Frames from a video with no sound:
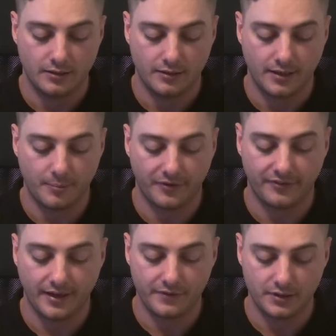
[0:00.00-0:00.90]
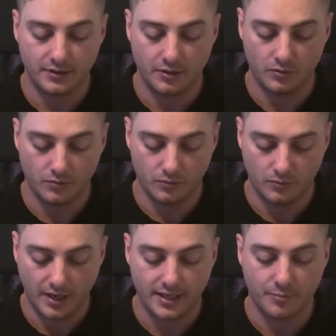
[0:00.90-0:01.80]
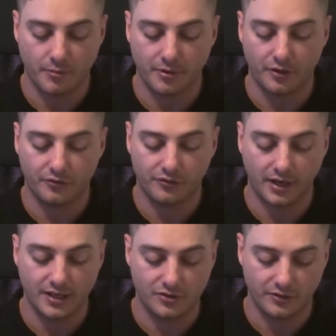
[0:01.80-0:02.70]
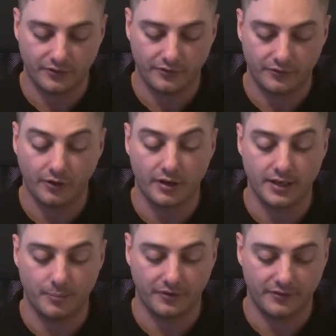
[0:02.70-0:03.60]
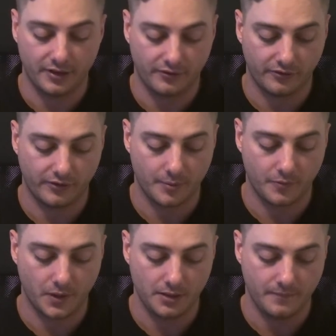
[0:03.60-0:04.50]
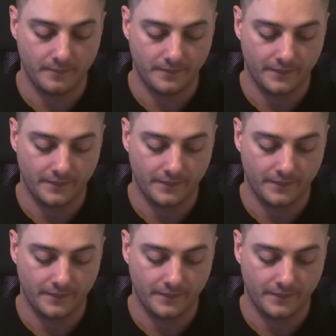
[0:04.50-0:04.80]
Number 7, any proposed changes, number 6, skipped one.